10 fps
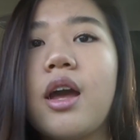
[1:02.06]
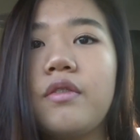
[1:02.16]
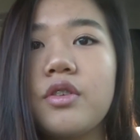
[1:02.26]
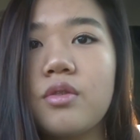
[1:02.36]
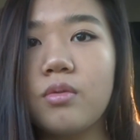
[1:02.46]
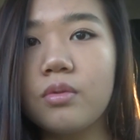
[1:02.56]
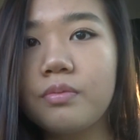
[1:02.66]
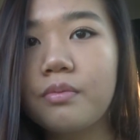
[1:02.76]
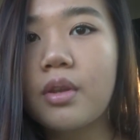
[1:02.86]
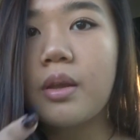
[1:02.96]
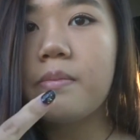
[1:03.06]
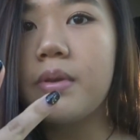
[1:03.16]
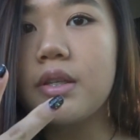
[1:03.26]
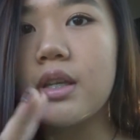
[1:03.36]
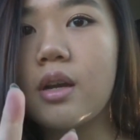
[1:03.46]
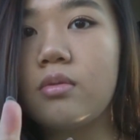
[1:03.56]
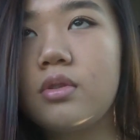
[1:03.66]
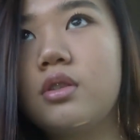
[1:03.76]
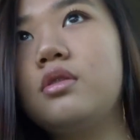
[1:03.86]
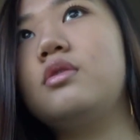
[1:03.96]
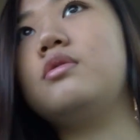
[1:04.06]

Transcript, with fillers: after school. Peace out.